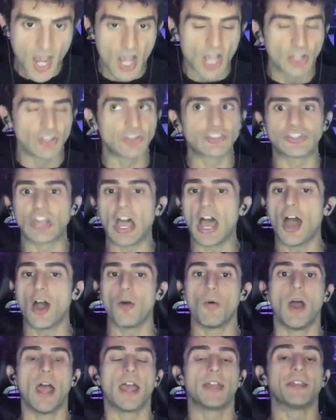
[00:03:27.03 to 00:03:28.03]

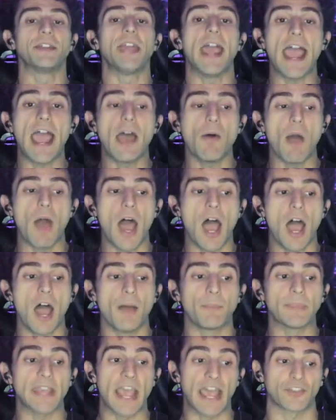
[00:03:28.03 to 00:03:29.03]
So now,
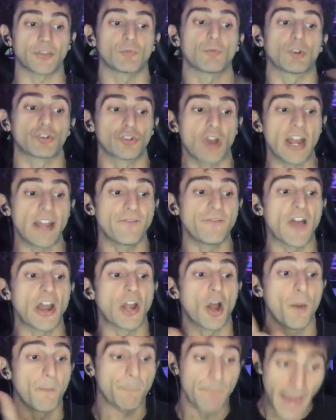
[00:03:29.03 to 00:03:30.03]
um, yes, we're trying to find
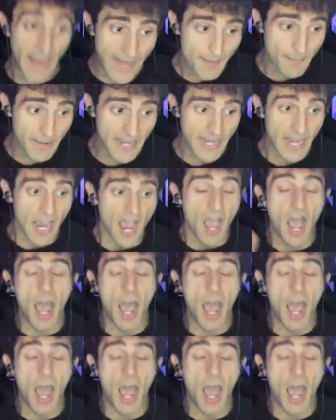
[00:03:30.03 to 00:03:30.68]
our baby.